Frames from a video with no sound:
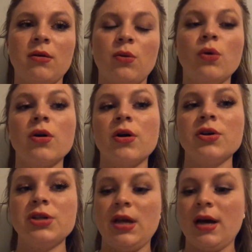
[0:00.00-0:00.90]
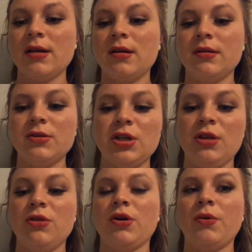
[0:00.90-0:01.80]
or she had
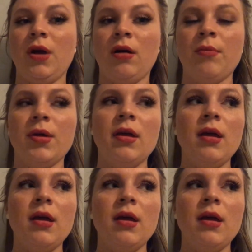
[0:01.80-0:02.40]
thrown up.